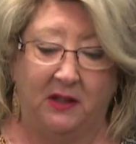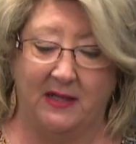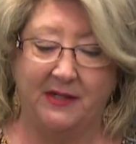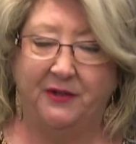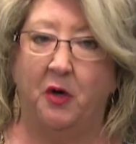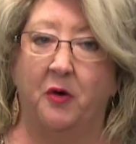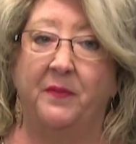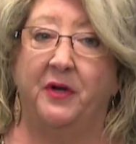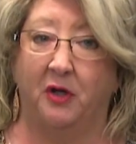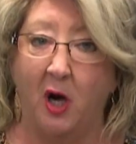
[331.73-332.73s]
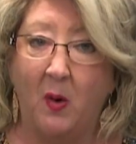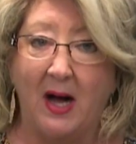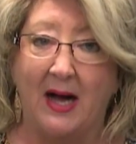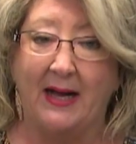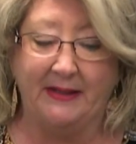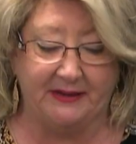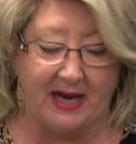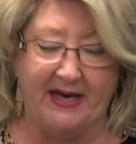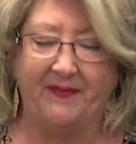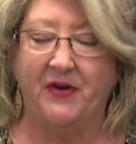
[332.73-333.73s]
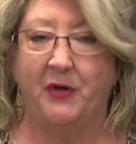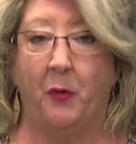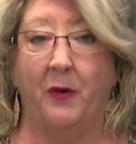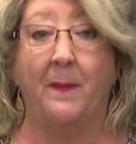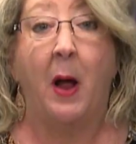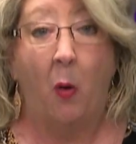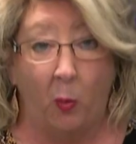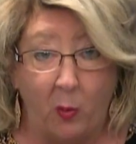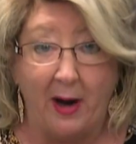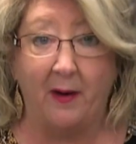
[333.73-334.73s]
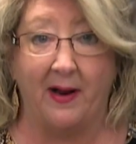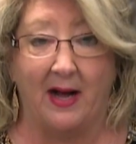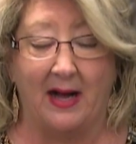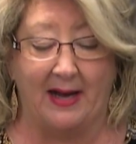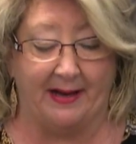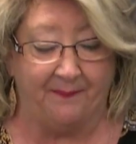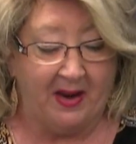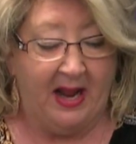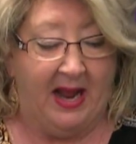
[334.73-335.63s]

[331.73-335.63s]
God told him to go hide. God even told him where to hide.